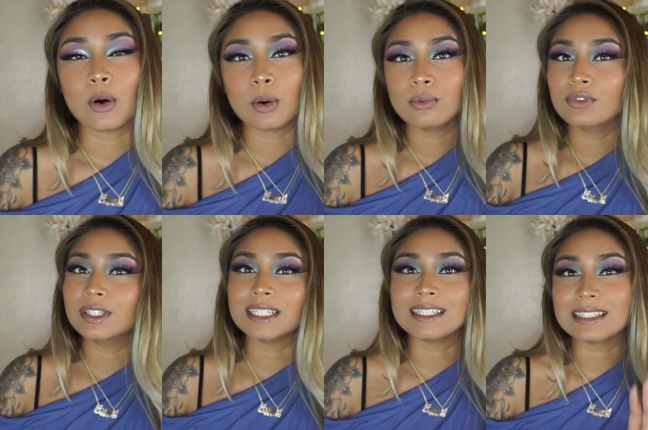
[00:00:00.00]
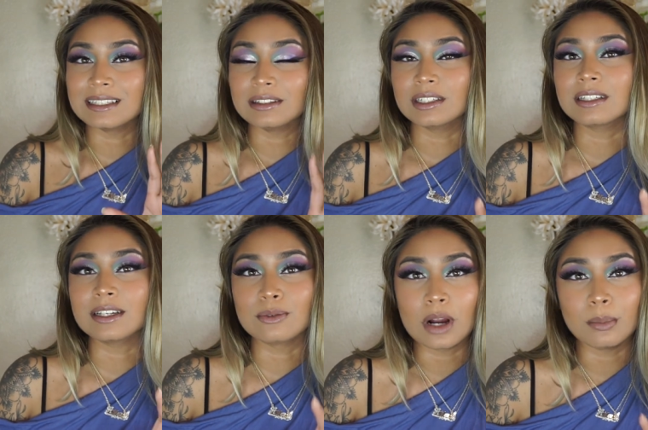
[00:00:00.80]
Hopefully it doesn't look
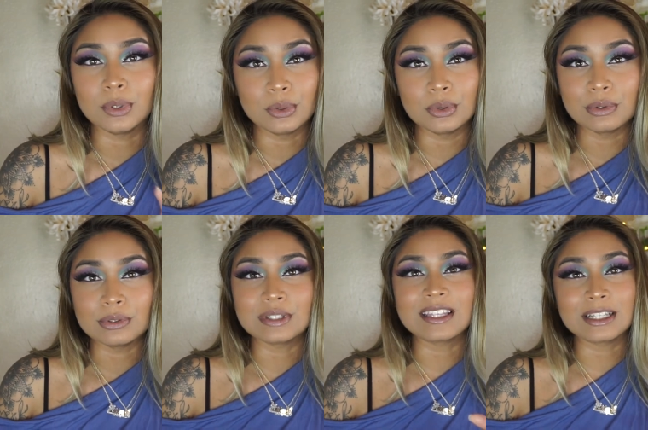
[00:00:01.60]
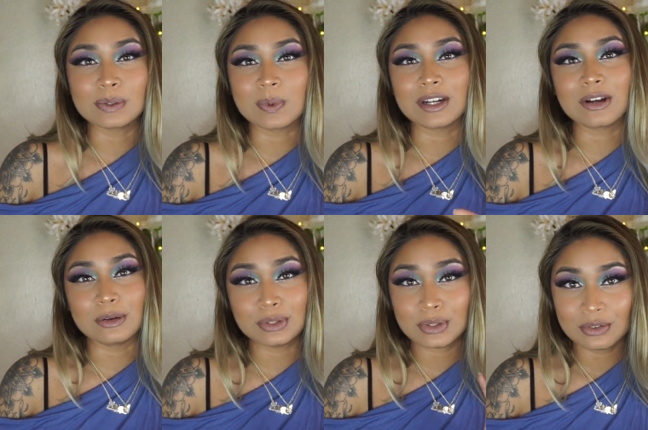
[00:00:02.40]
like ramen noodles. That's when it
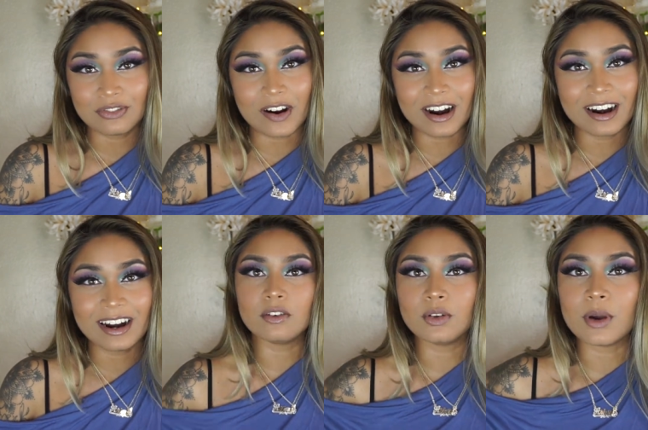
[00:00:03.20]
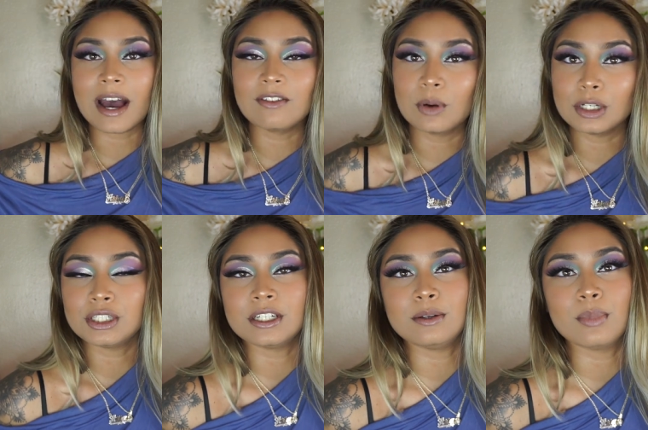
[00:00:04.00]
goes too far. If you have
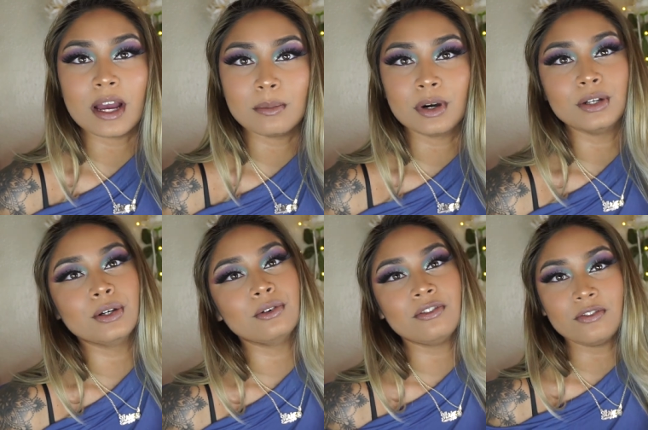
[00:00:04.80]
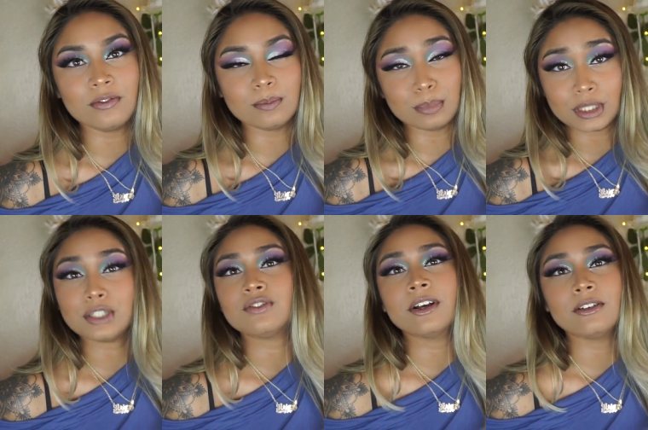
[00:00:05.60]
watched any Brad Mondo
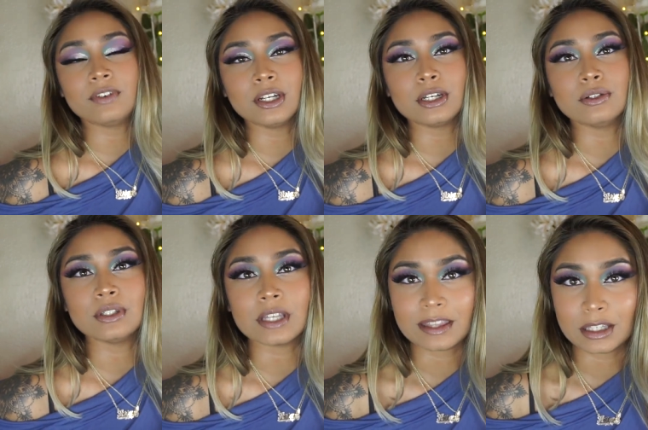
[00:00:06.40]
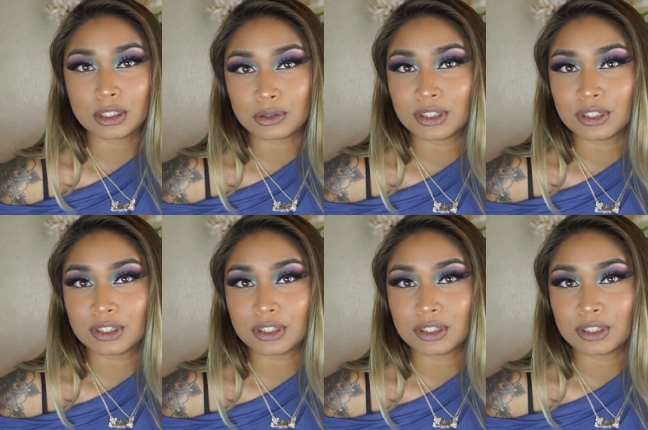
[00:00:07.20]
bleach fail videos, I think you